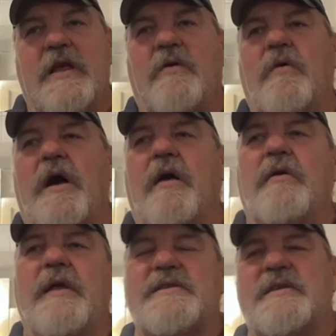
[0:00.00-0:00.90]

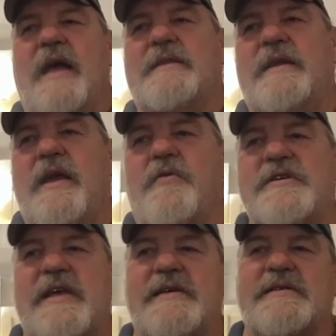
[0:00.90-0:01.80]
Well, it's not that he
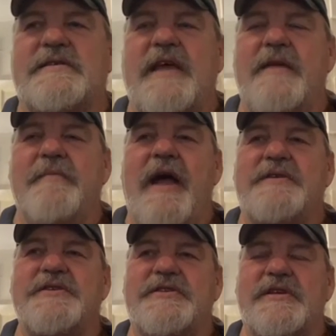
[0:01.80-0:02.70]
always has the same
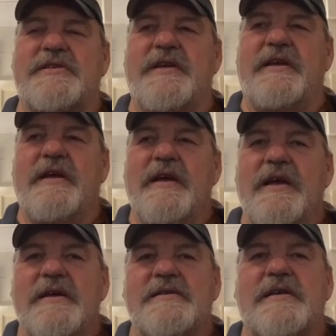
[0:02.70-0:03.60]
match. It's just that
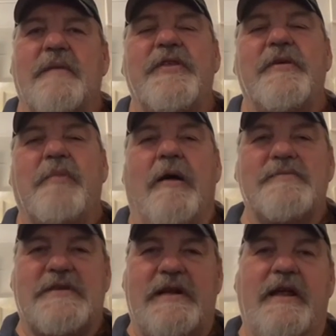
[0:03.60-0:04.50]
some of the
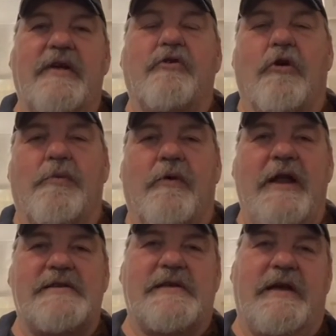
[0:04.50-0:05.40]
bumps that he
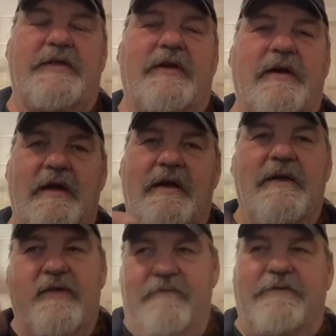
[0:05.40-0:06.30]
incorporates in the,
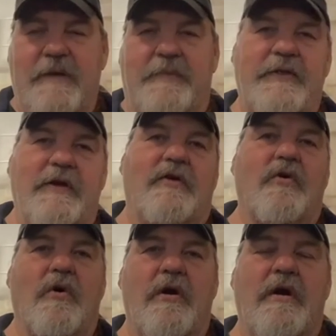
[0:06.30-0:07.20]
the flip of the
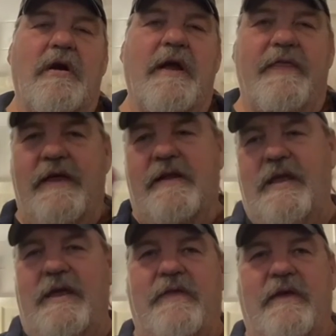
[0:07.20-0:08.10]
corner and the,
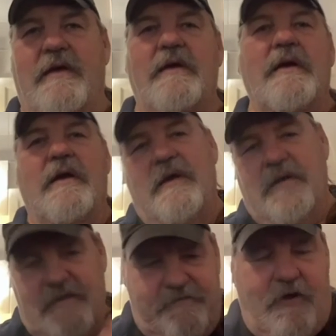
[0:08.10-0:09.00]
and
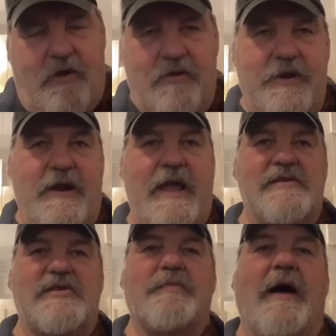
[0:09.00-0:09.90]
the, the fall on your
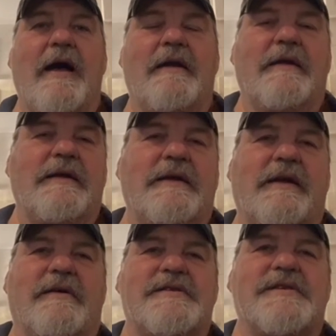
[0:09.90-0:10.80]
head spot, you
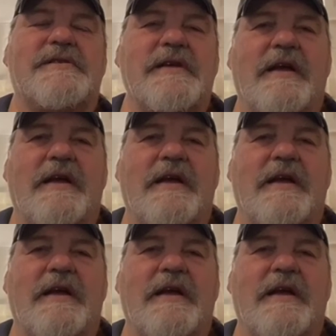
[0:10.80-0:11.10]
know, it's just